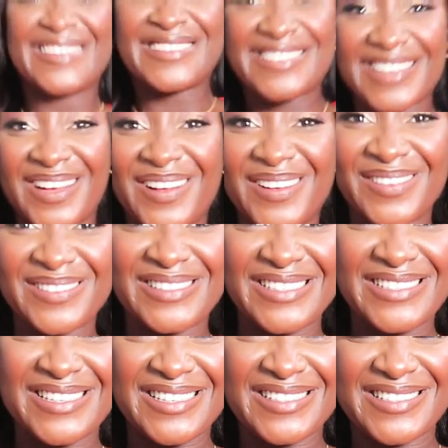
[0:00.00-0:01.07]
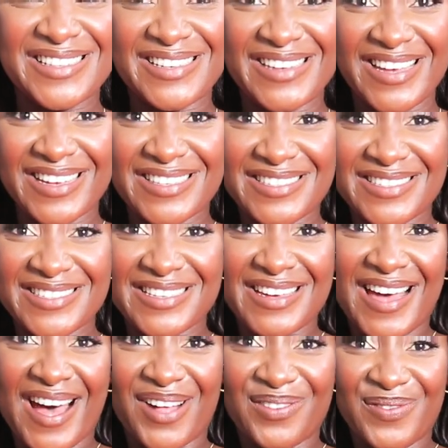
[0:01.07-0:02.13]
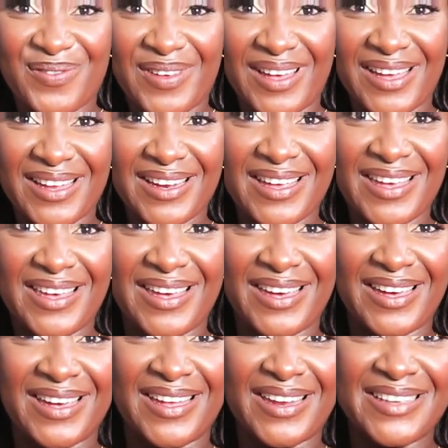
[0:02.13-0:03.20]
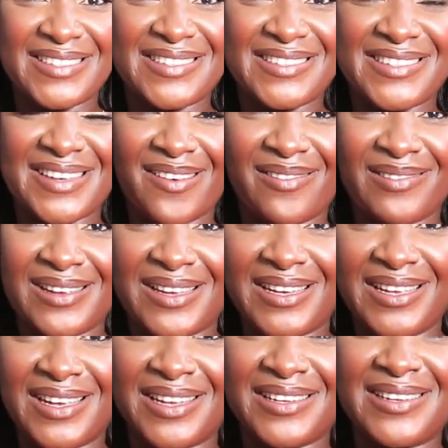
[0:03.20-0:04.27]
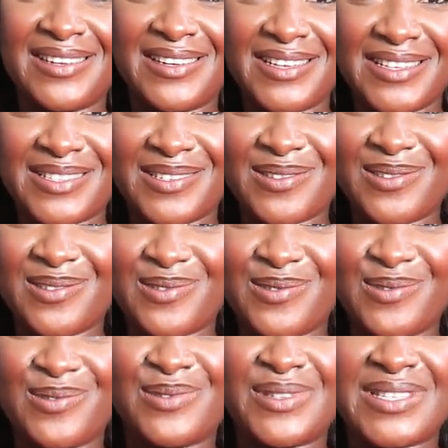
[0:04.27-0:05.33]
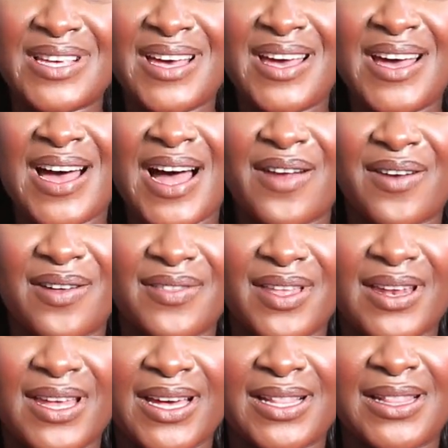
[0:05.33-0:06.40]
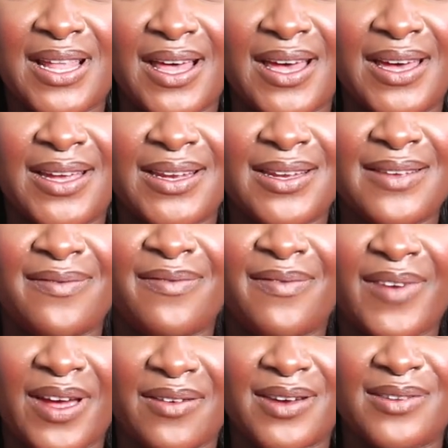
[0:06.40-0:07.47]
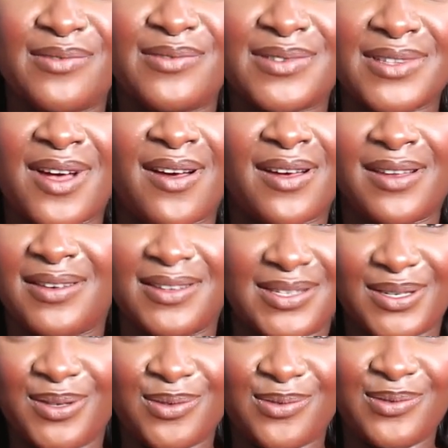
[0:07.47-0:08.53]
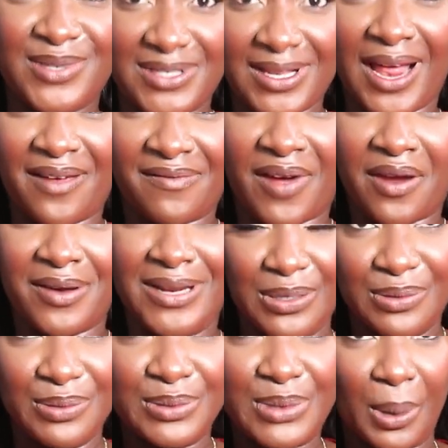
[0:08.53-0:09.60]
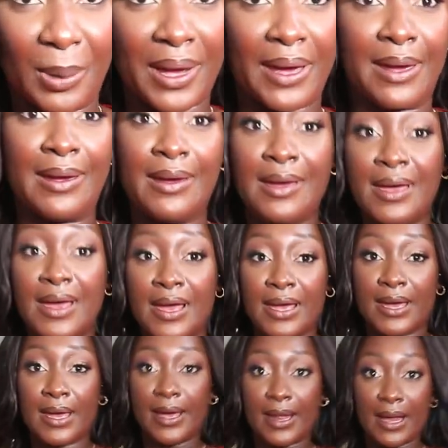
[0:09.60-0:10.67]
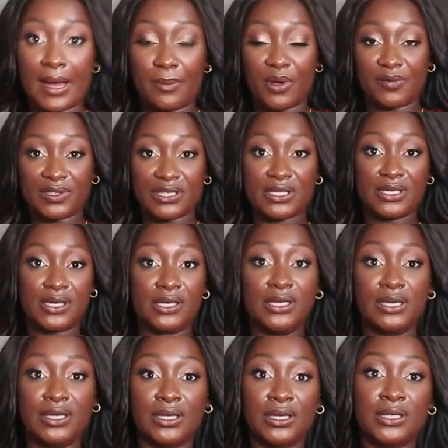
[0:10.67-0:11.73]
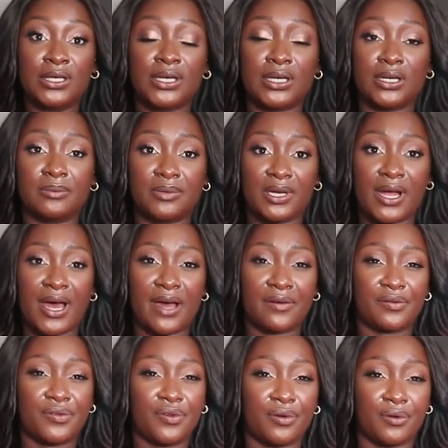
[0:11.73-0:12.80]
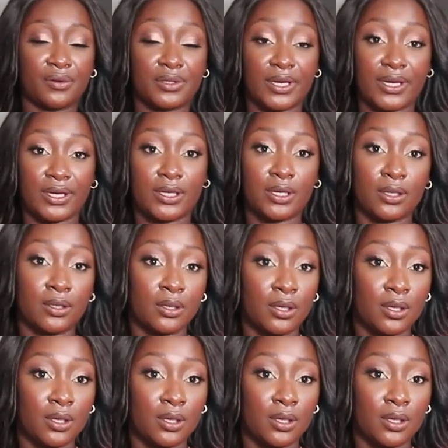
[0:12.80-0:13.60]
So this is the next outfit and it's definitely a little loose around the neckline. Very loose, not a little loose, like very loose, okay? And I'm obviously um, gonna have to like